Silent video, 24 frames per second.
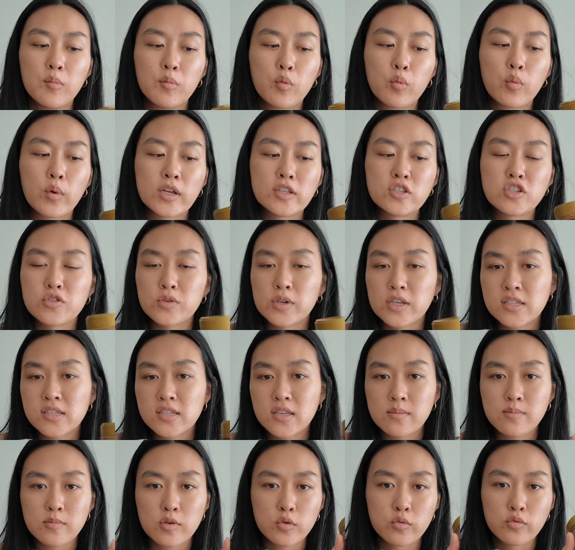when doing
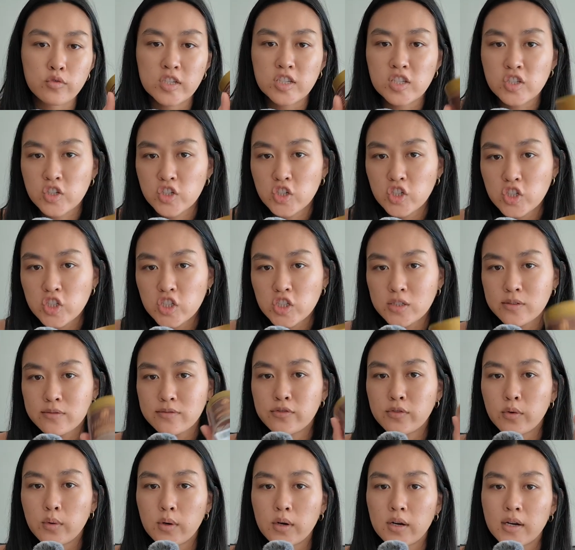some research
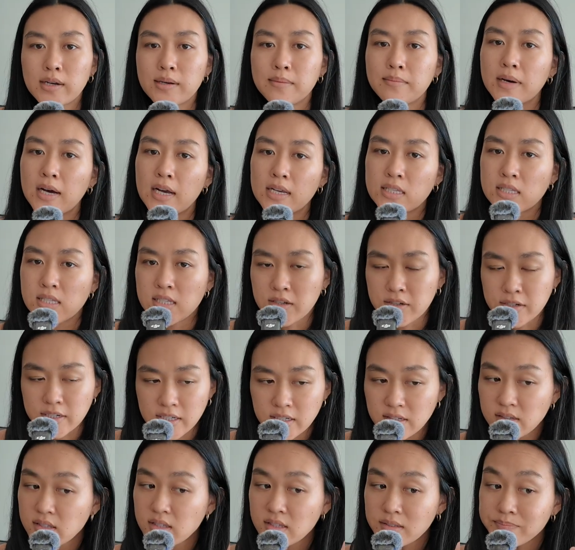for my
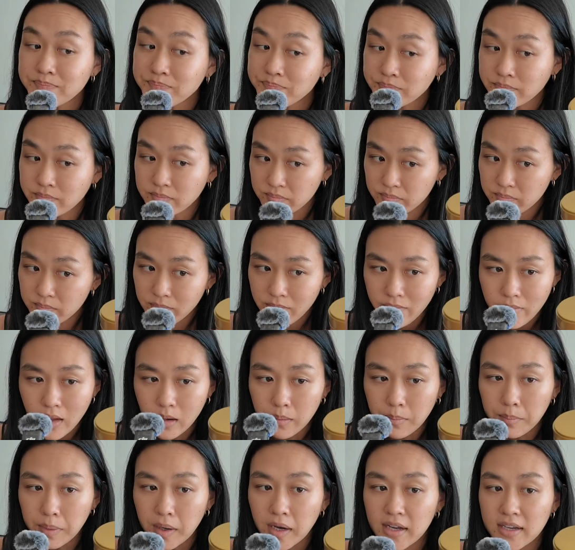series.
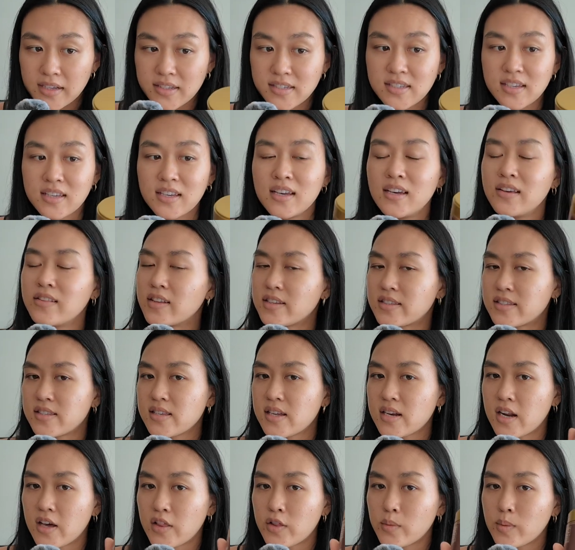But this is
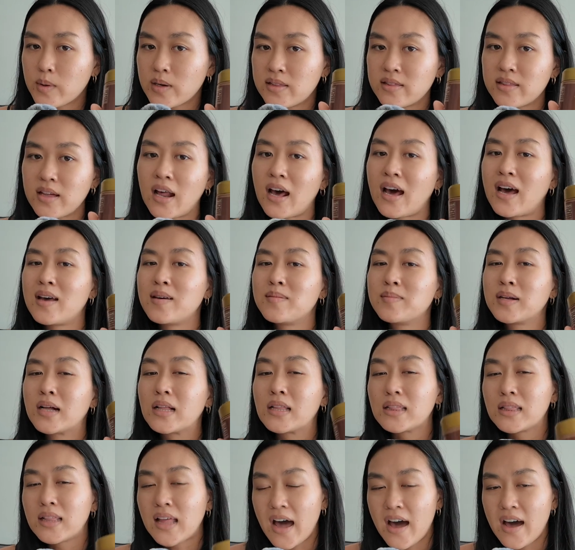another one that I am
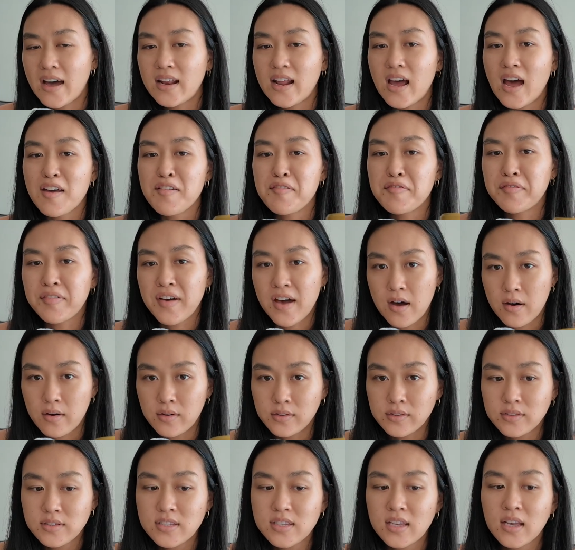glad I
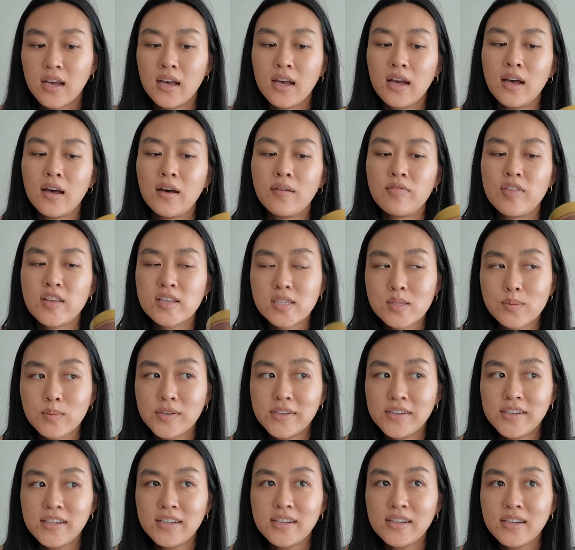found. This
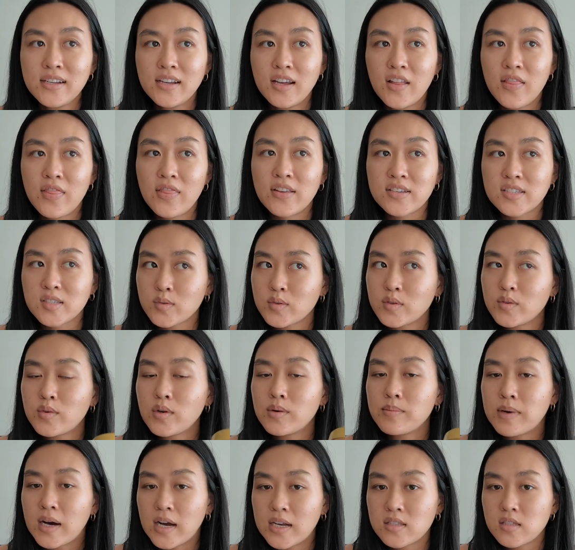one
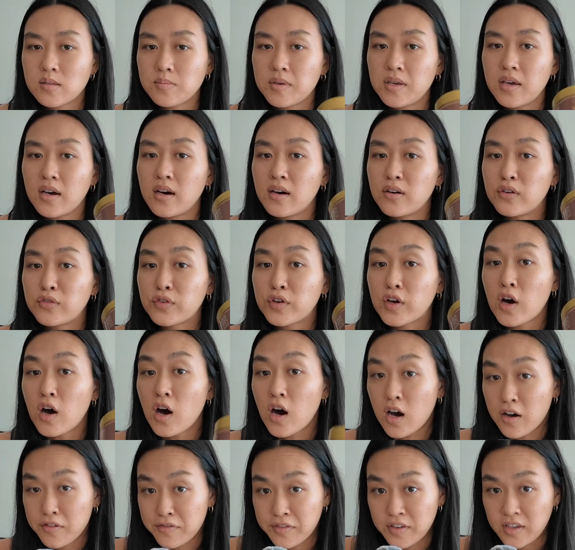reminds me of
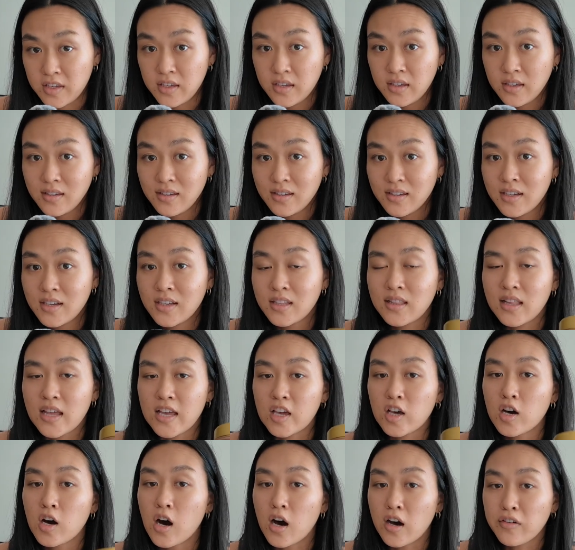coffee, like
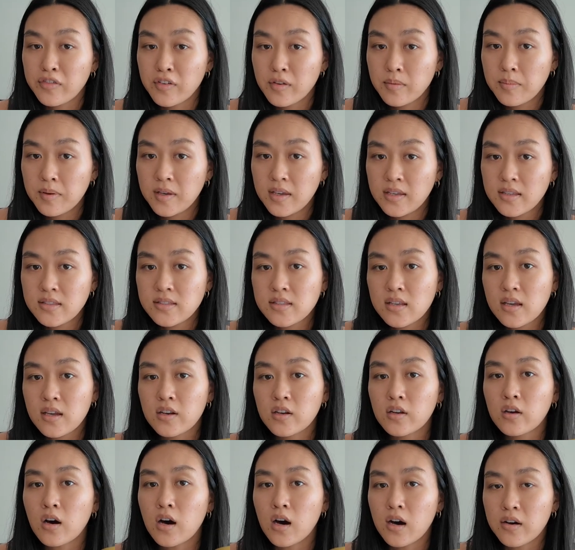coffee beans
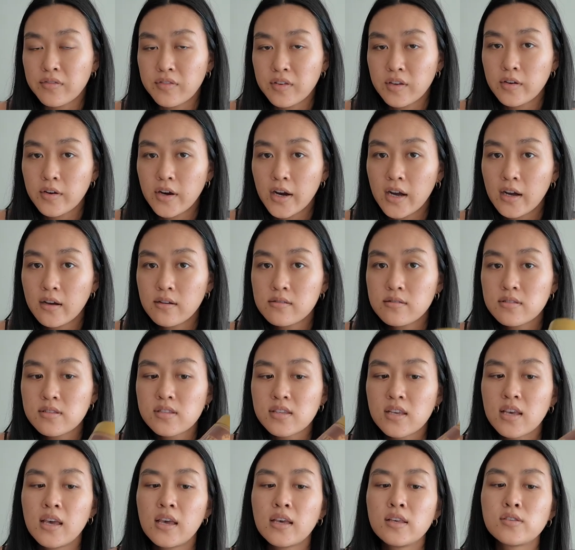and coffee grounds.
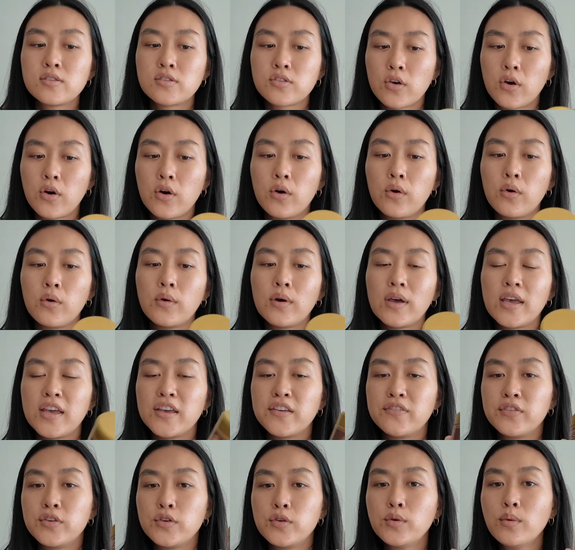So
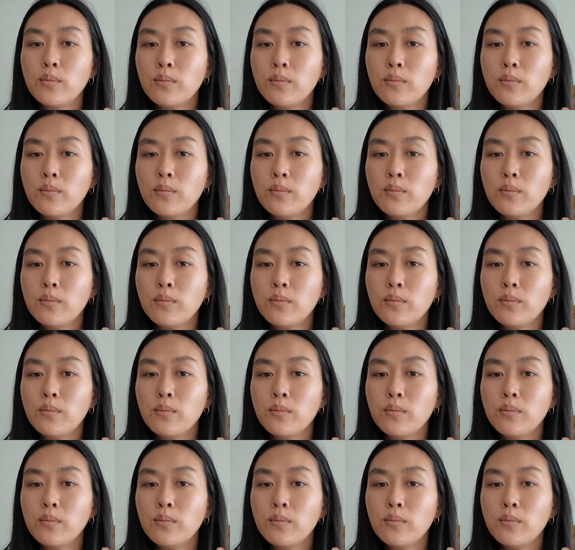if you